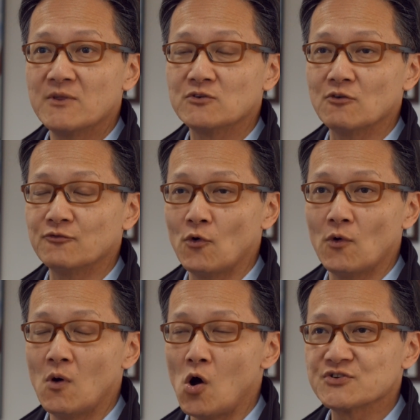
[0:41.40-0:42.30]
So
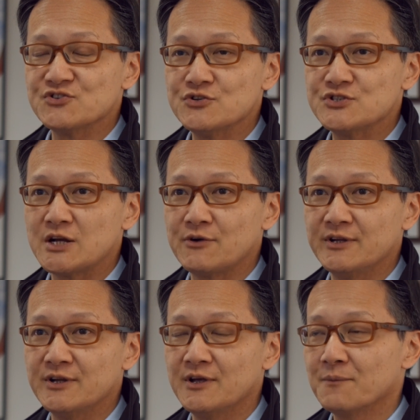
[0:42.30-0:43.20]
for oxygen
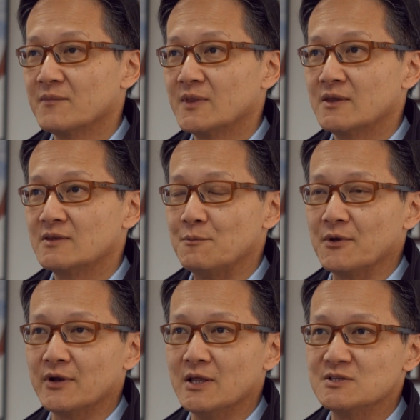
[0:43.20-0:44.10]
generator,
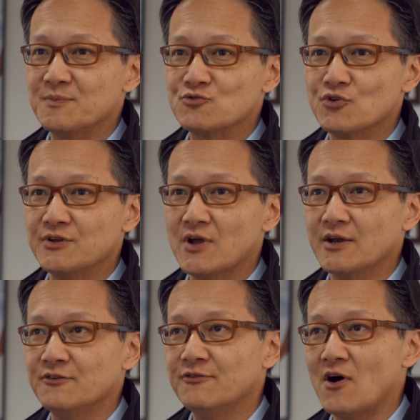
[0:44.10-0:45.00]
Typically, it's between
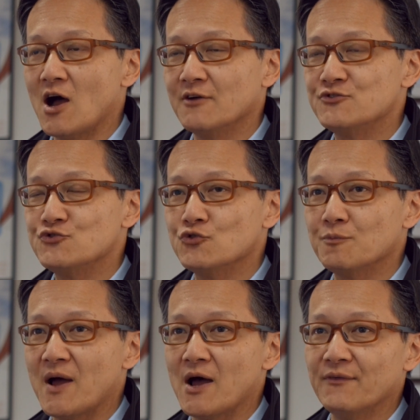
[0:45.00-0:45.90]
95 to
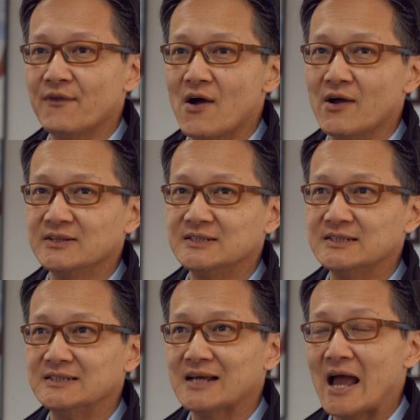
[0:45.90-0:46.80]
about
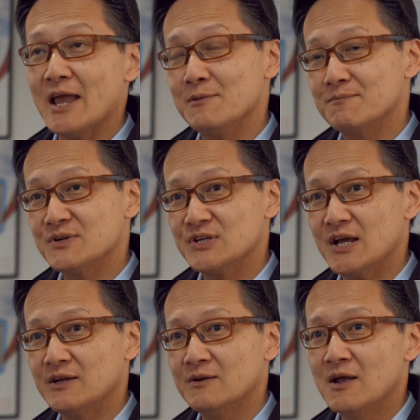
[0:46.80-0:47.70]

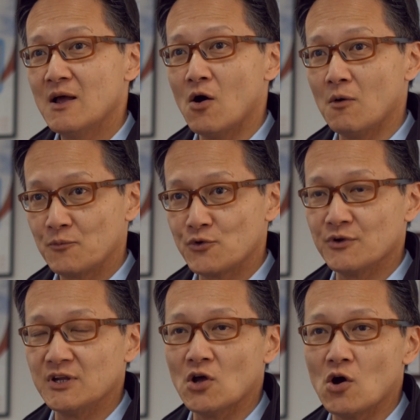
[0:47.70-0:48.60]
98%
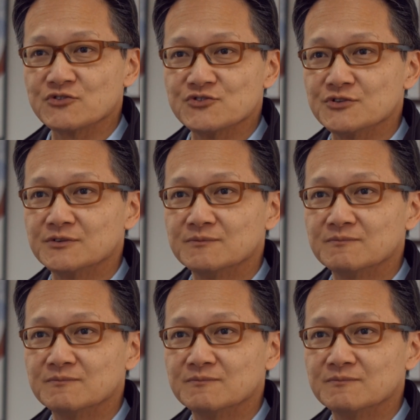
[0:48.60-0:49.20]
purity oxygen.